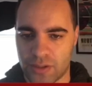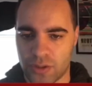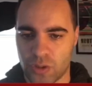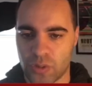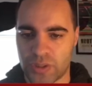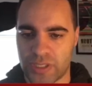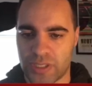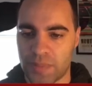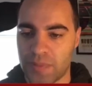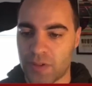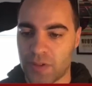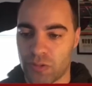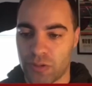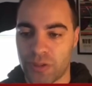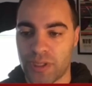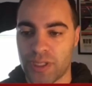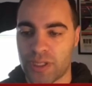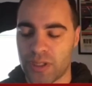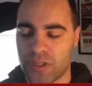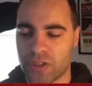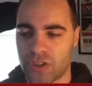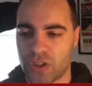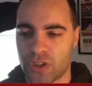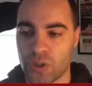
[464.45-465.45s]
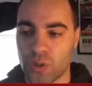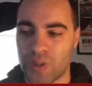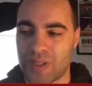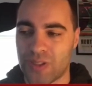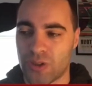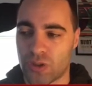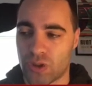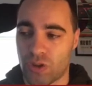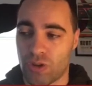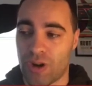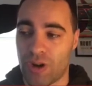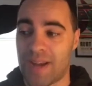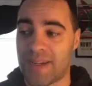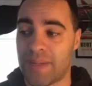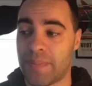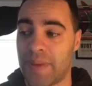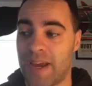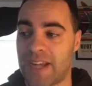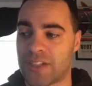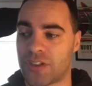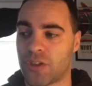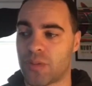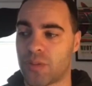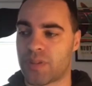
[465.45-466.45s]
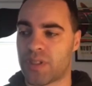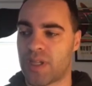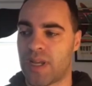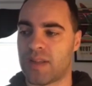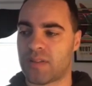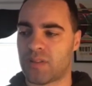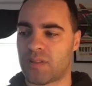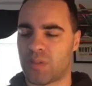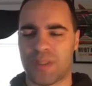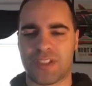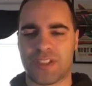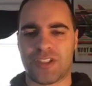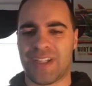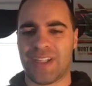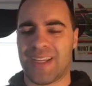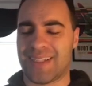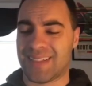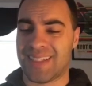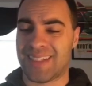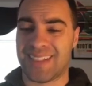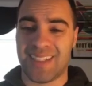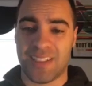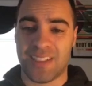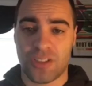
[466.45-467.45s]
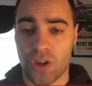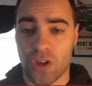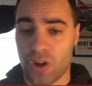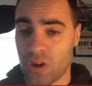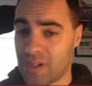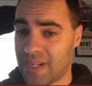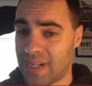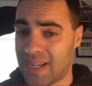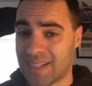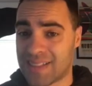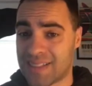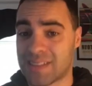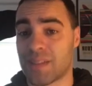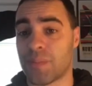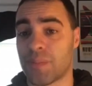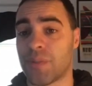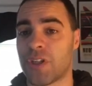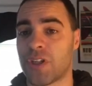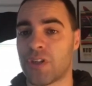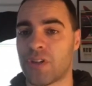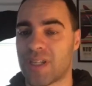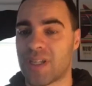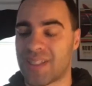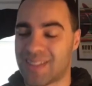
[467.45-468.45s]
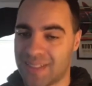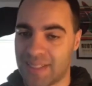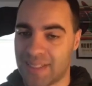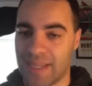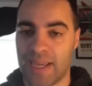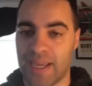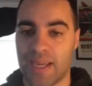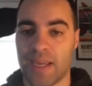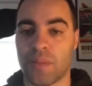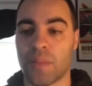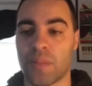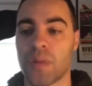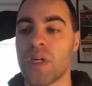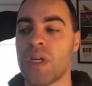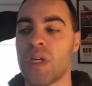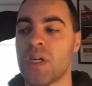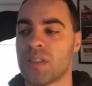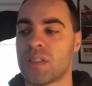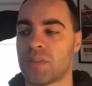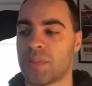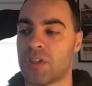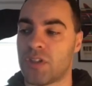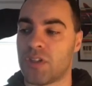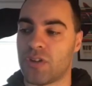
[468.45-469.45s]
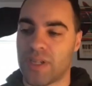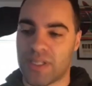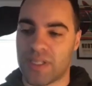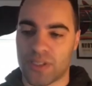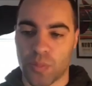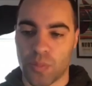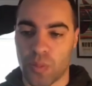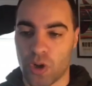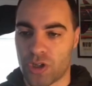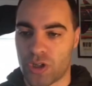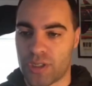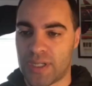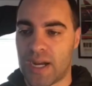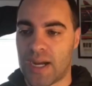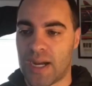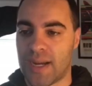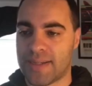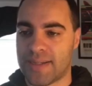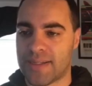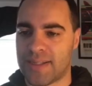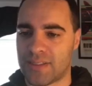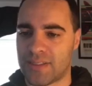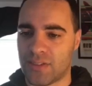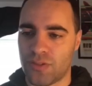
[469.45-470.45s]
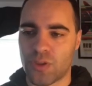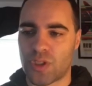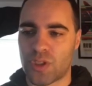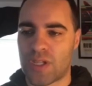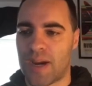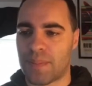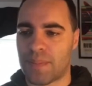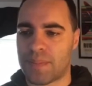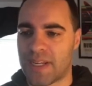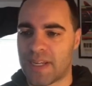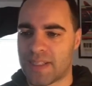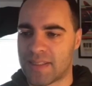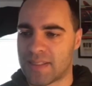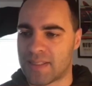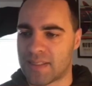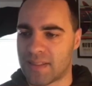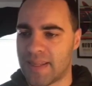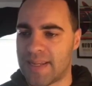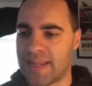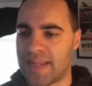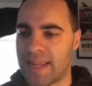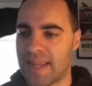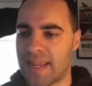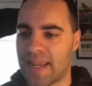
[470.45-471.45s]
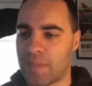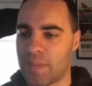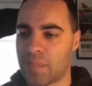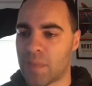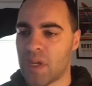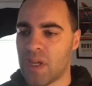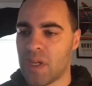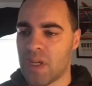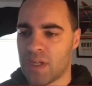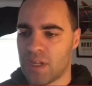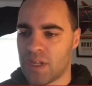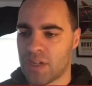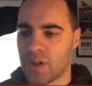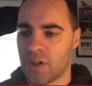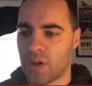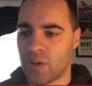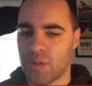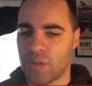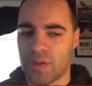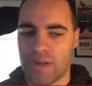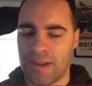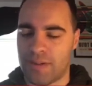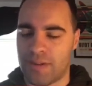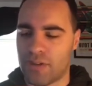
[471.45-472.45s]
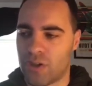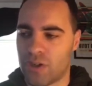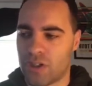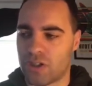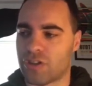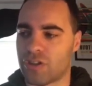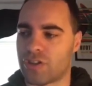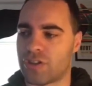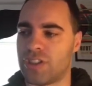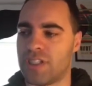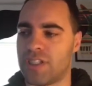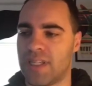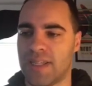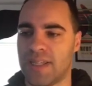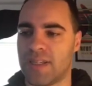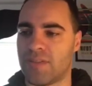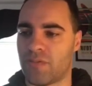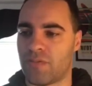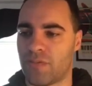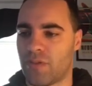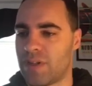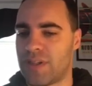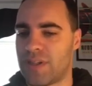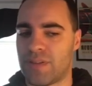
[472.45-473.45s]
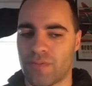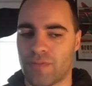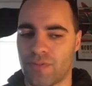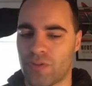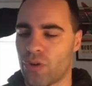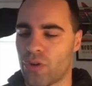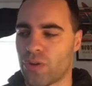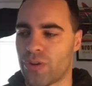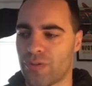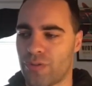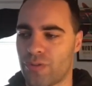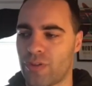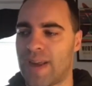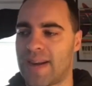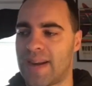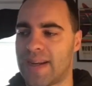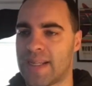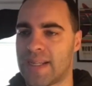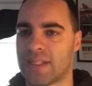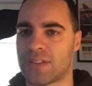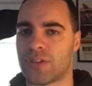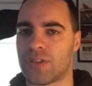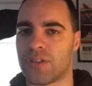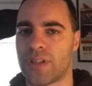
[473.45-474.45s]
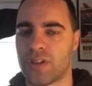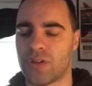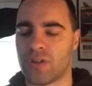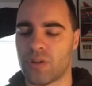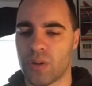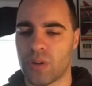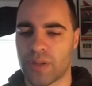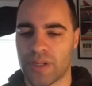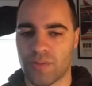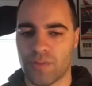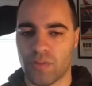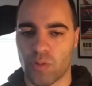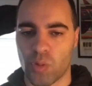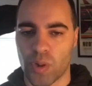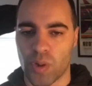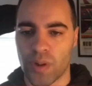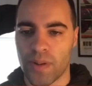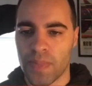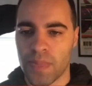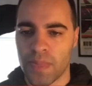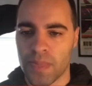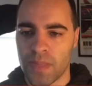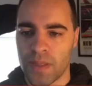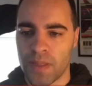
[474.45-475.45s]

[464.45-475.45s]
So it's going to be really good too in those grindy matchups, that especially against like discard decks. It's going to be good against Scam. It's going to be good against Murktide, because if you top deck this late game, now you can just dig even further for that answer that you're looking for.